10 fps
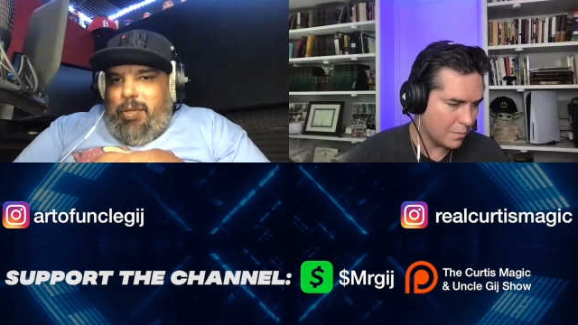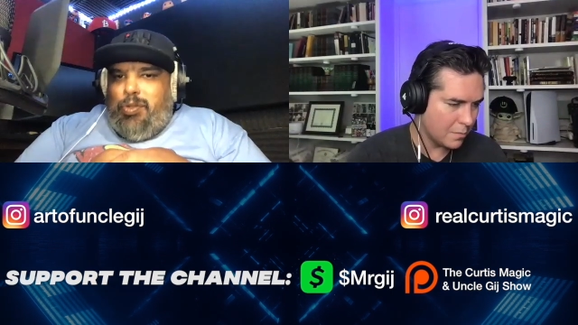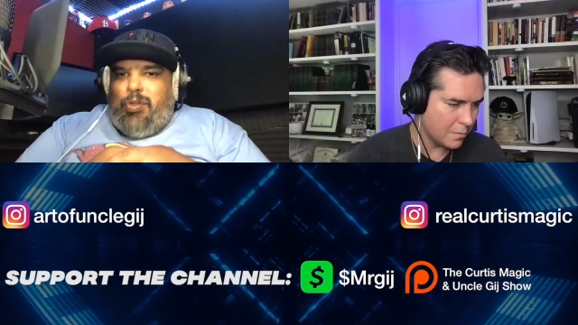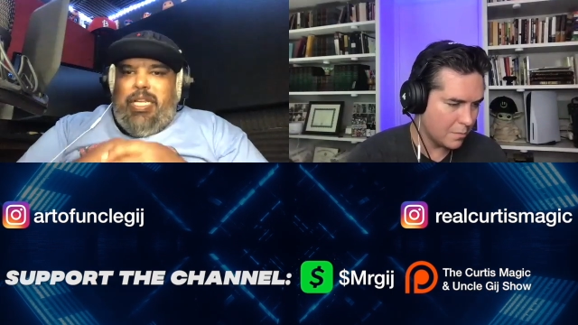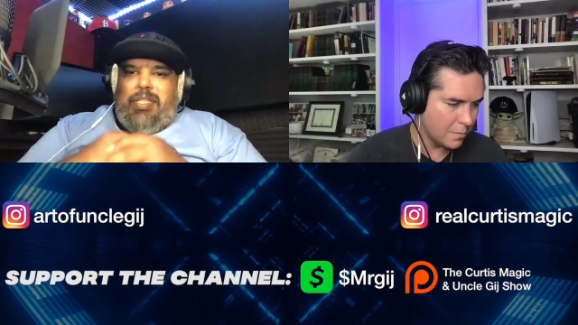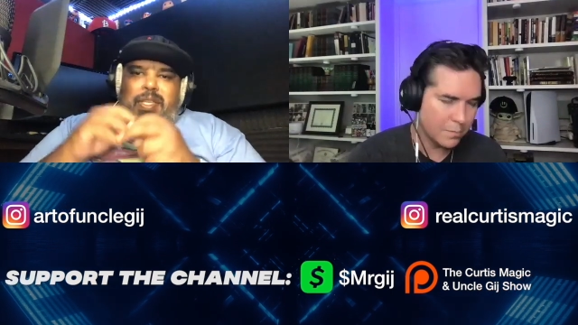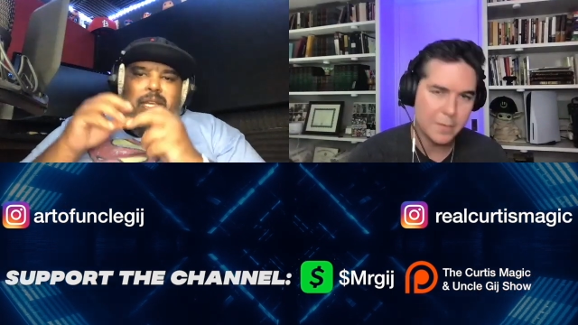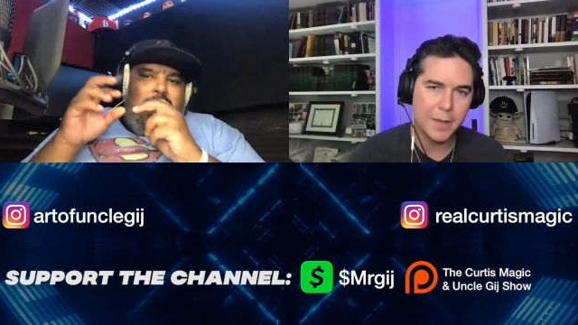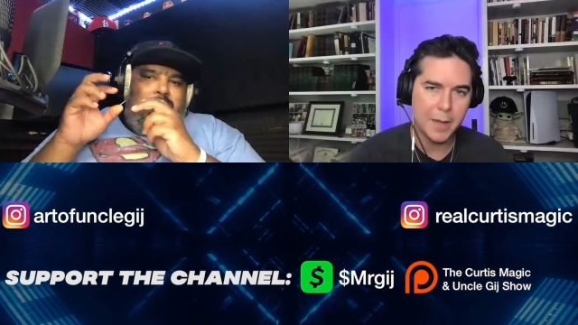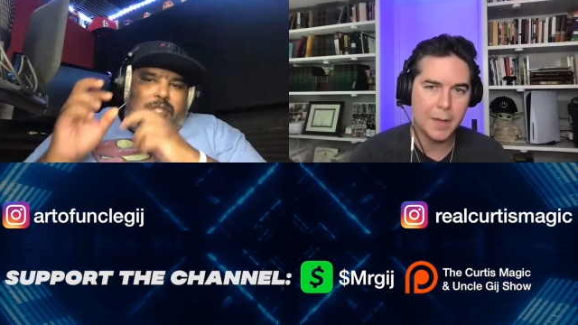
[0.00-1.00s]
Speaker 1: streets,
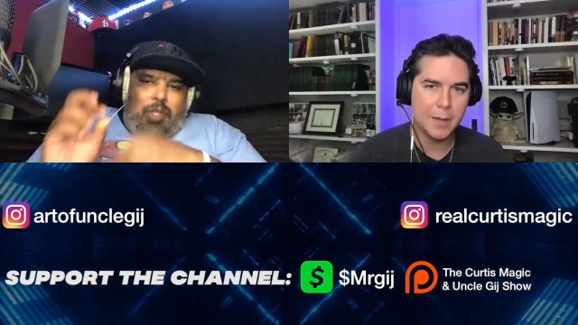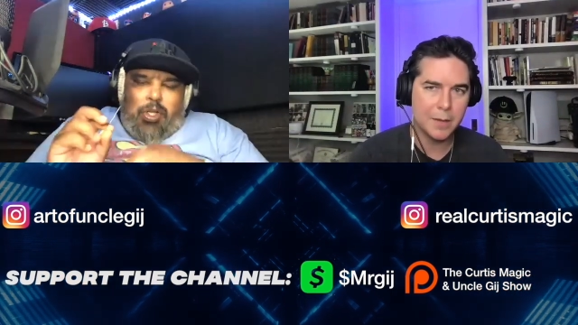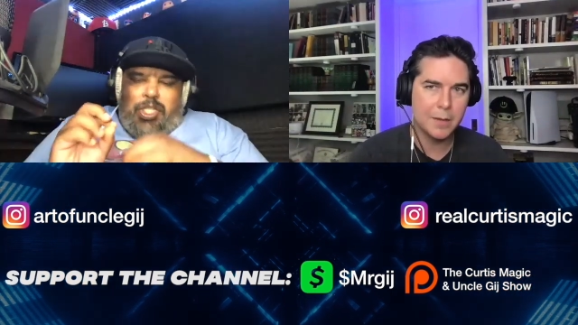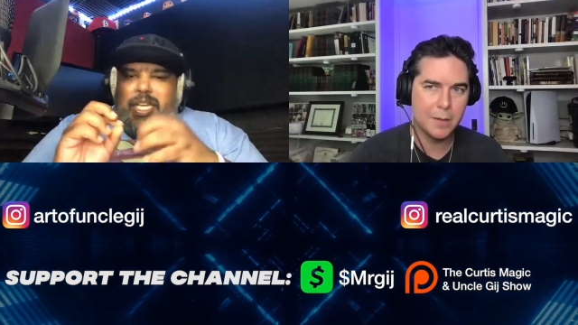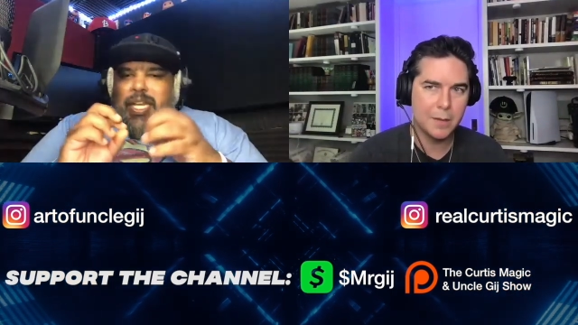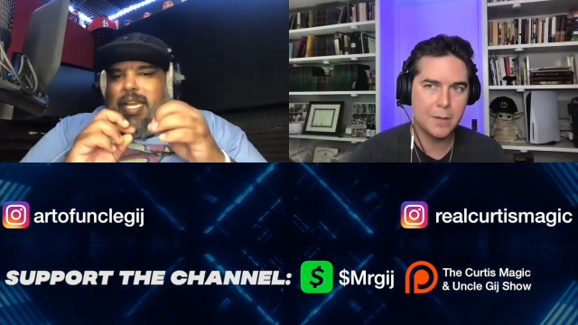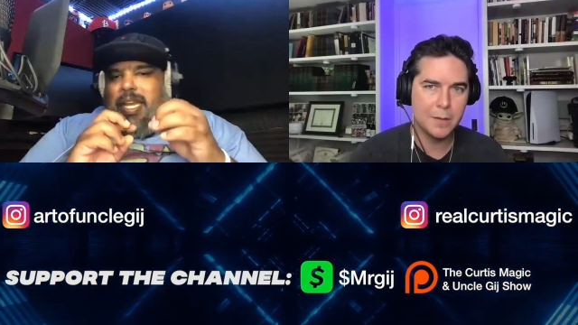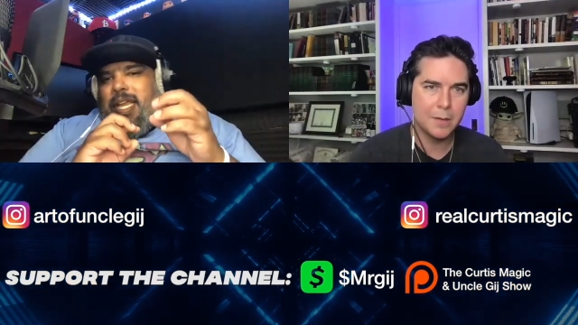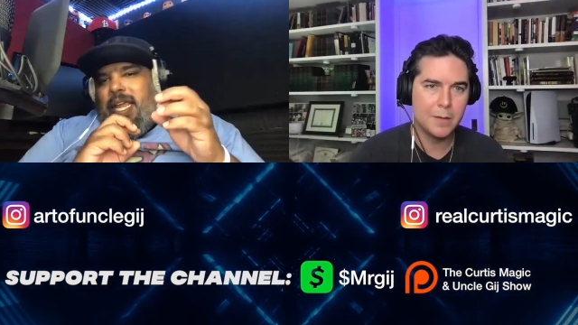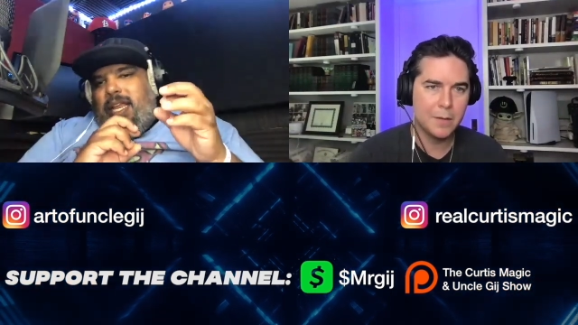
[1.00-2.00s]
yeah.
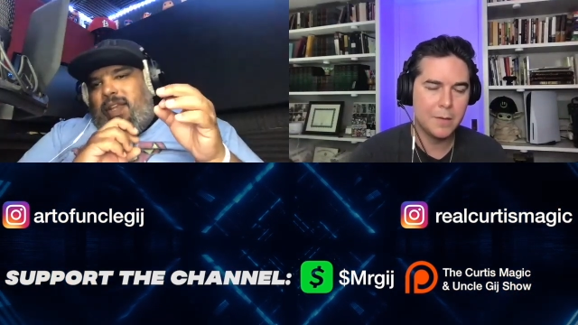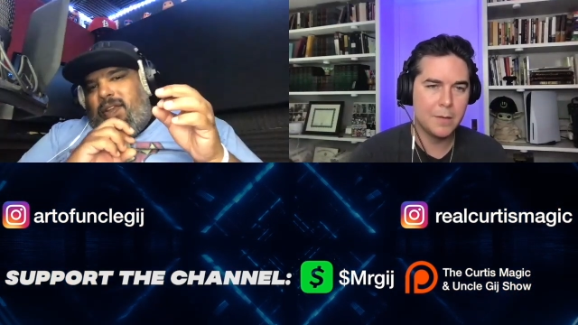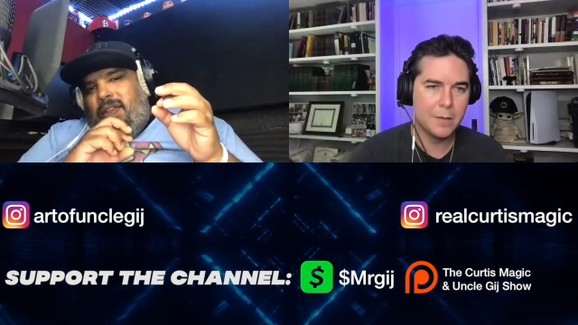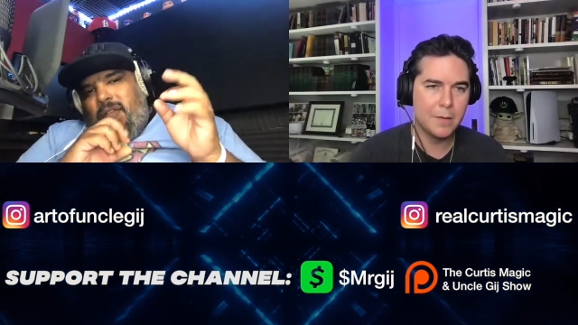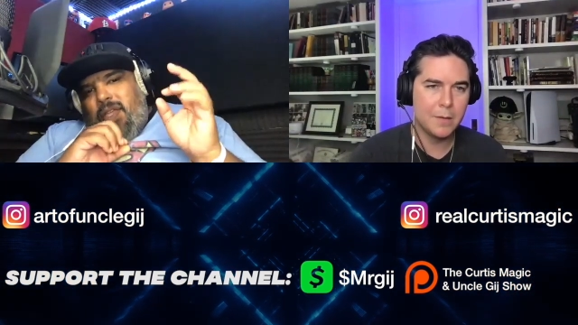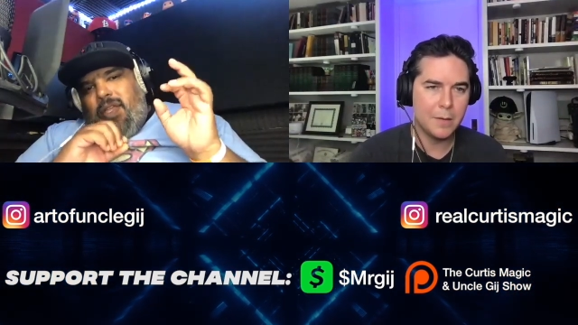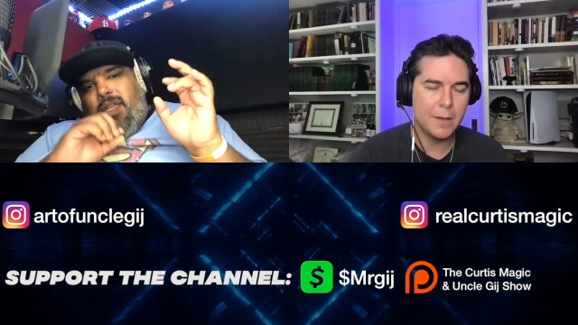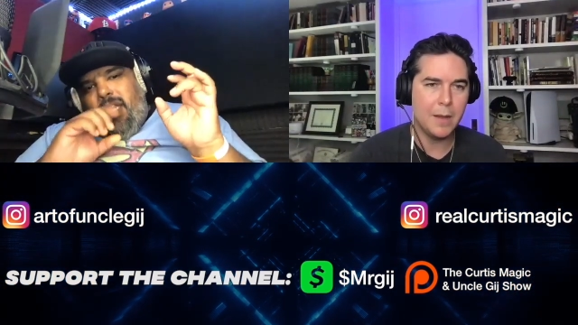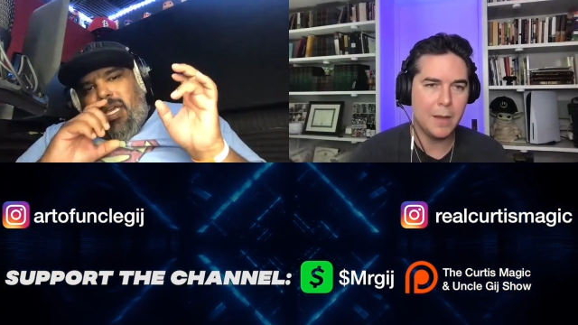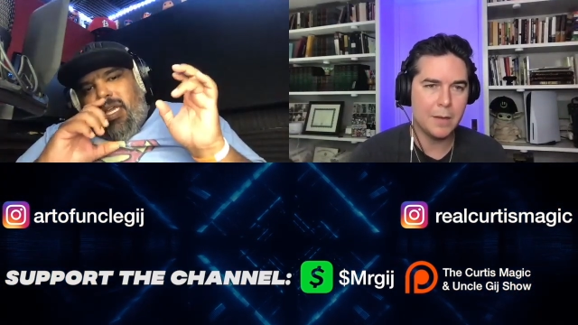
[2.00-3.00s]
searching and uh,
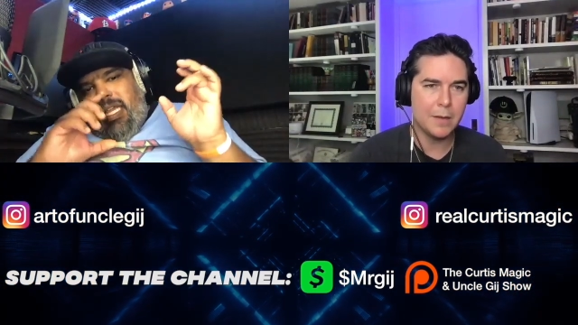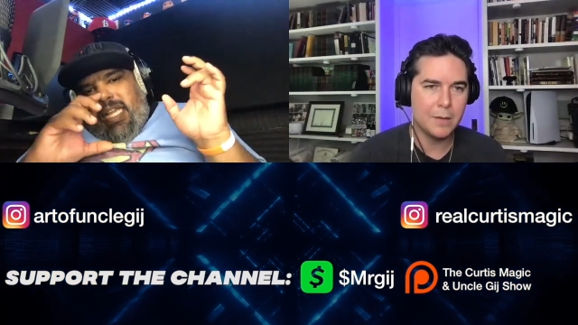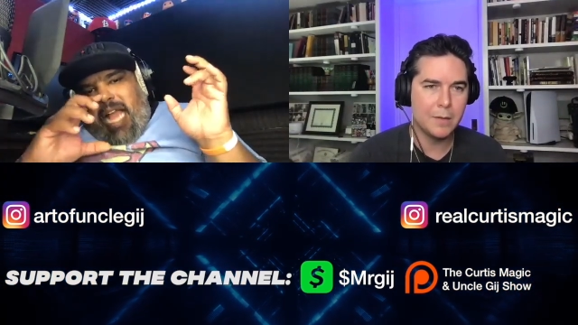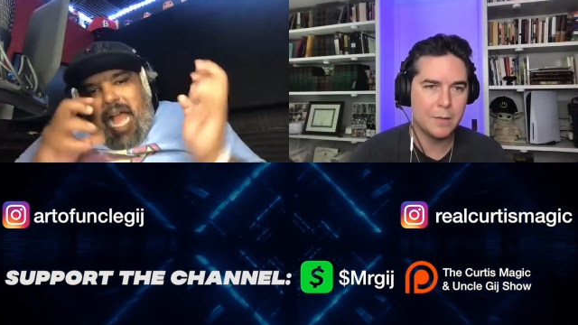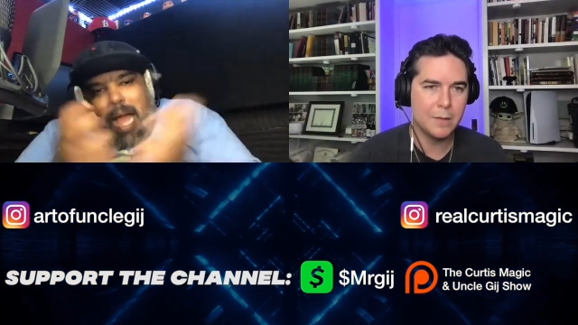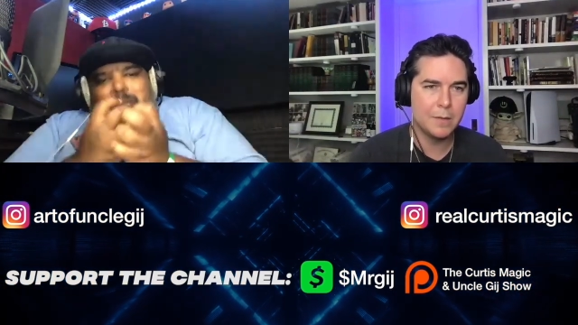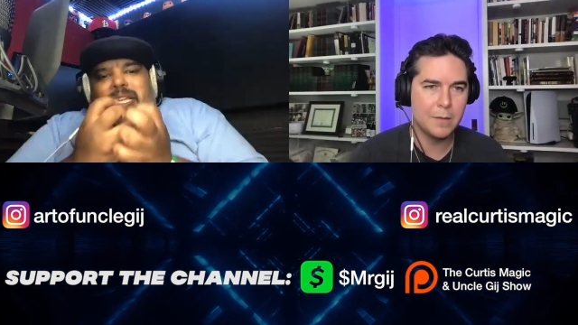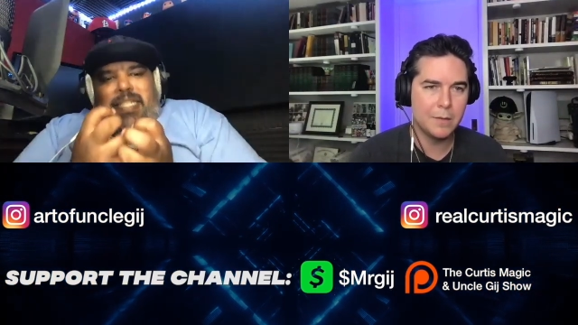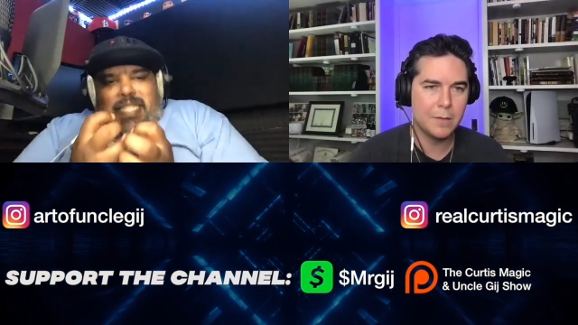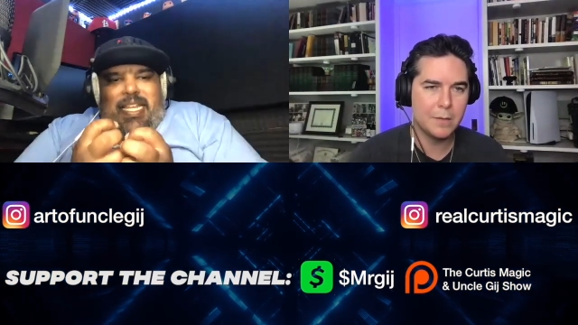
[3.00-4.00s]
yeah. Uh, and cobbling
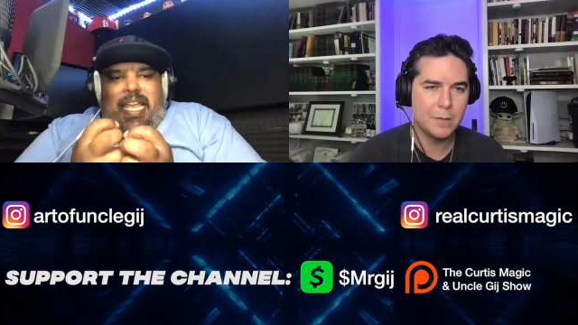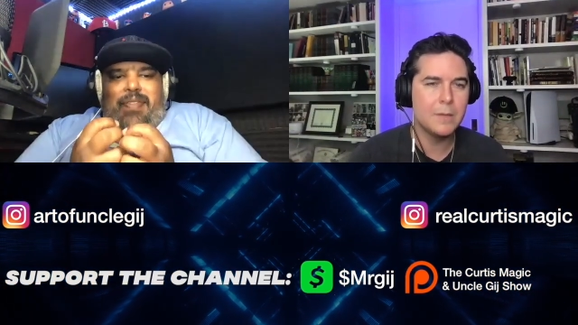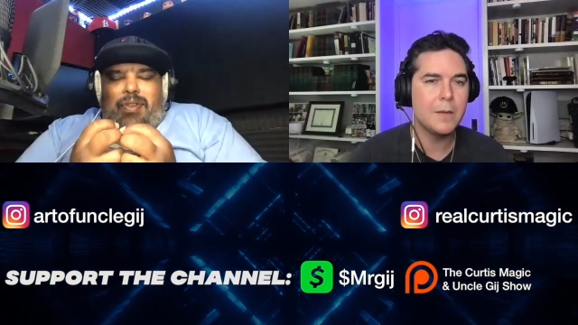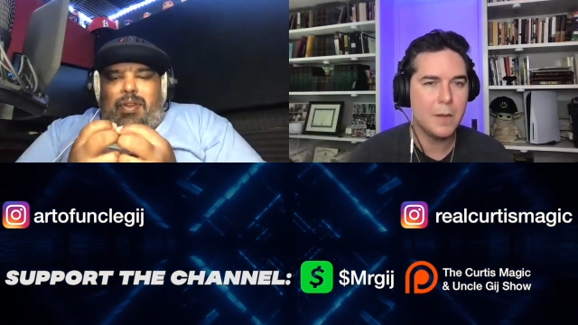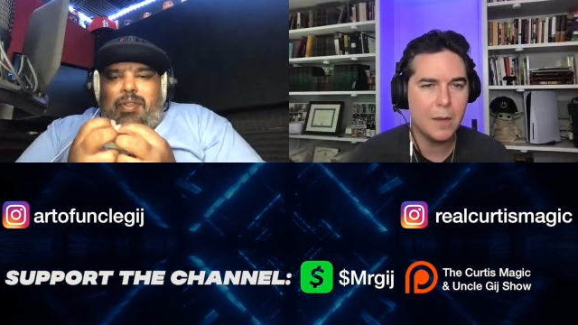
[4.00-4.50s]
together yeah.